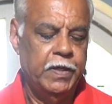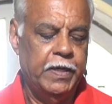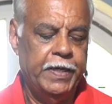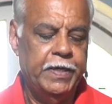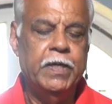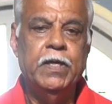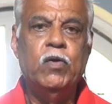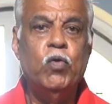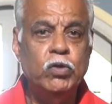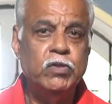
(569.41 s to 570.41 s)
and
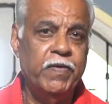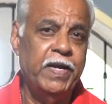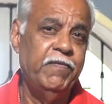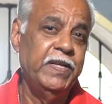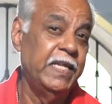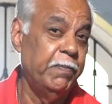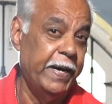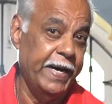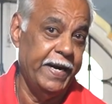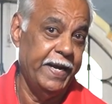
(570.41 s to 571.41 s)
it goes well with the
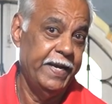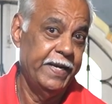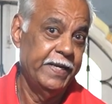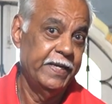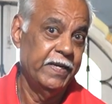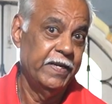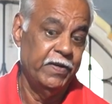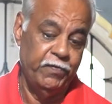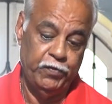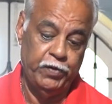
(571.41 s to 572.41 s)
bread
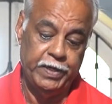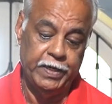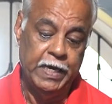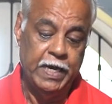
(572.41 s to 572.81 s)
if you eat.